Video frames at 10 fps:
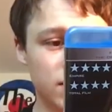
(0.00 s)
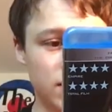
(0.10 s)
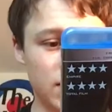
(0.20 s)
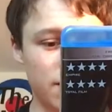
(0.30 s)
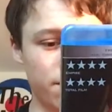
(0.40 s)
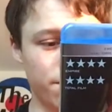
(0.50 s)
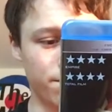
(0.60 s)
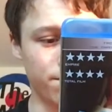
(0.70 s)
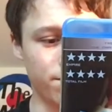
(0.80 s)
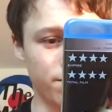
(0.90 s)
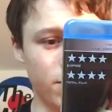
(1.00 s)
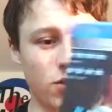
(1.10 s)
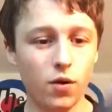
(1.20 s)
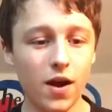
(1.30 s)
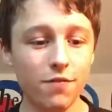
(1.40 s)

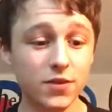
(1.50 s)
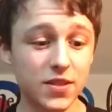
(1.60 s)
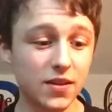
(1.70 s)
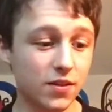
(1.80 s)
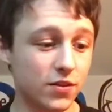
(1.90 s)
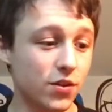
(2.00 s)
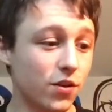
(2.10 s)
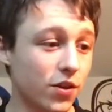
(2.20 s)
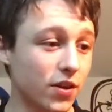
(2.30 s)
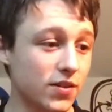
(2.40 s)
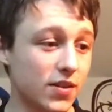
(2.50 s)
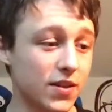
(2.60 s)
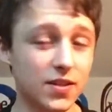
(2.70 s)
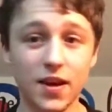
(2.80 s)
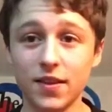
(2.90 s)
Although I have to say that there's certain things in
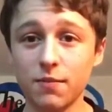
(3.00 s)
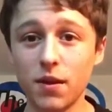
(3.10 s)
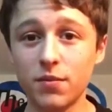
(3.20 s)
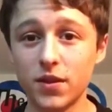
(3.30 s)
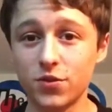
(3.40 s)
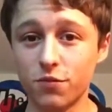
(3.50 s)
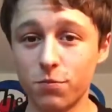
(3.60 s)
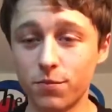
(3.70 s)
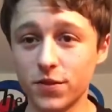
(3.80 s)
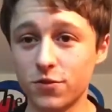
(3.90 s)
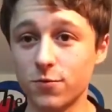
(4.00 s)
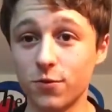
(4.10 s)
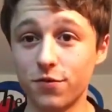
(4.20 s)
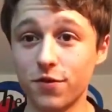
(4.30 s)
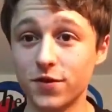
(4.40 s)
this that I think maybe they should have bumped this up
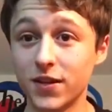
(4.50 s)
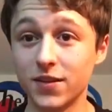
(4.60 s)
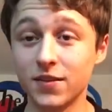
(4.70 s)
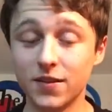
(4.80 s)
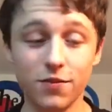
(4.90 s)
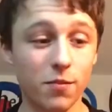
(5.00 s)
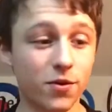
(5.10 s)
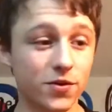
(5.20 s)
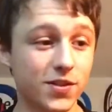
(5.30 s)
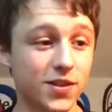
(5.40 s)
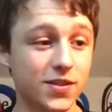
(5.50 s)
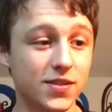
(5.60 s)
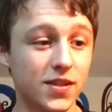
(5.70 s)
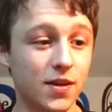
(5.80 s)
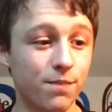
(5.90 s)
to a 15, if I'm honest,
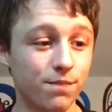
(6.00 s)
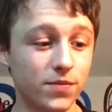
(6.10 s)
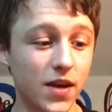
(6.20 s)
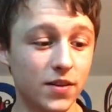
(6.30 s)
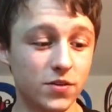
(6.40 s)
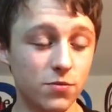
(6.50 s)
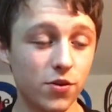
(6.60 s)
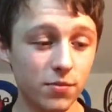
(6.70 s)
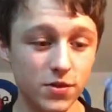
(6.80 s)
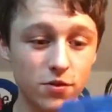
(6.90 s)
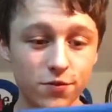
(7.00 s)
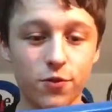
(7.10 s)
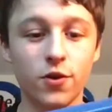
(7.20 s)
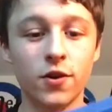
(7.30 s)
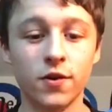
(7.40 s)
because yeah, there's some creepy stuff
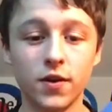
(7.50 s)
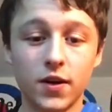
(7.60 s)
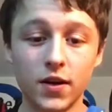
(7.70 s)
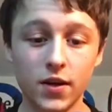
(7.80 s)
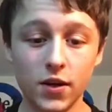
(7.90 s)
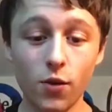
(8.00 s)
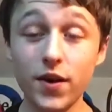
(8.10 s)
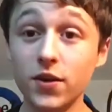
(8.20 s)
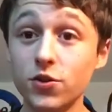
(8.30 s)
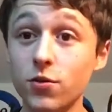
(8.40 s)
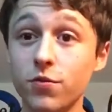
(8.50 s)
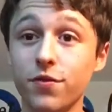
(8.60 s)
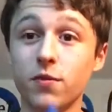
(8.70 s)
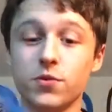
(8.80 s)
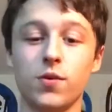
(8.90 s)
going on. Quite an enjoyable
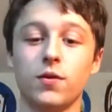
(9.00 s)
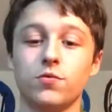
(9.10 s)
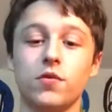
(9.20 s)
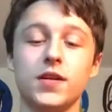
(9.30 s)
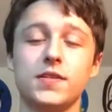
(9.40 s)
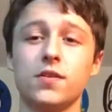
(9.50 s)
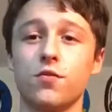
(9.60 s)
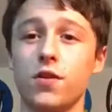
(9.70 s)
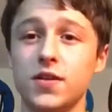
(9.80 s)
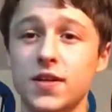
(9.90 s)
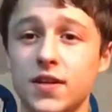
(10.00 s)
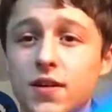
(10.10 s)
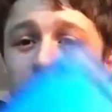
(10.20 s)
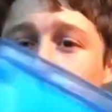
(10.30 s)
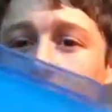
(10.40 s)
film as well. It was released in 3D,
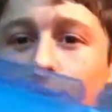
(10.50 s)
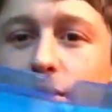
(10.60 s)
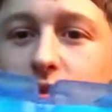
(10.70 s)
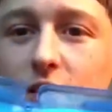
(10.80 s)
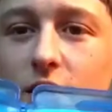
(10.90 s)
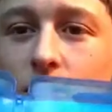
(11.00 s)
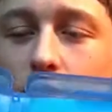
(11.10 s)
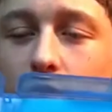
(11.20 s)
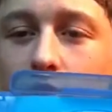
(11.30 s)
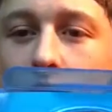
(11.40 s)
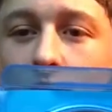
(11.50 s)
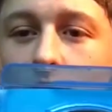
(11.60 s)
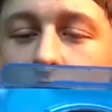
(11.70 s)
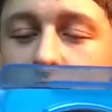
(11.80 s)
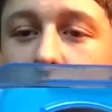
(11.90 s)
and I think I went to see it
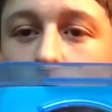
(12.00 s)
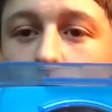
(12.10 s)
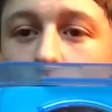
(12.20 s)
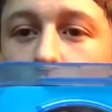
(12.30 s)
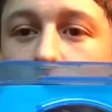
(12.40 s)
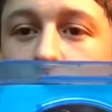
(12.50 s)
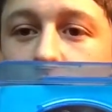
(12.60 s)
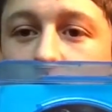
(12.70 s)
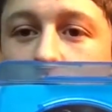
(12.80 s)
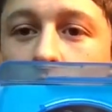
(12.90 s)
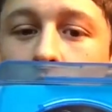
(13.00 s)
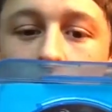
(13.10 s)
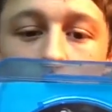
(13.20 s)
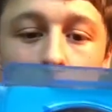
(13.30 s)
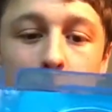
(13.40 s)
at the cinema in 3D, so
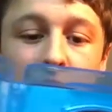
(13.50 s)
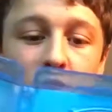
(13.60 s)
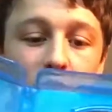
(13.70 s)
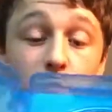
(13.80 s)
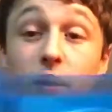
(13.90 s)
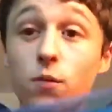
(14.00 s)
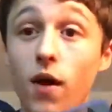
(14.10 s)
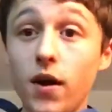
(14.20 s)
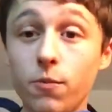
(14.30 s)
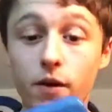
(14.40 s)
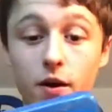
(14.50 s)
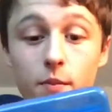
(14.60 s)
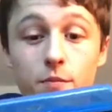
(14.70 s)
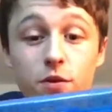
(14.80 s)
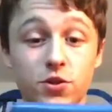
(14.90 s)
it's been a while, but I
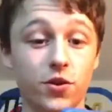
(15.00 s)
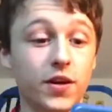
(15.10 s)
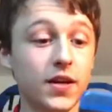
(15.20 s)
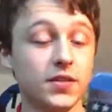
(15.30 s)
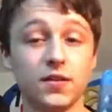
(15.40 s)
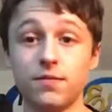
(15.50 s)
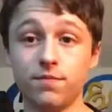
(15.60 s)
remember enjoying it.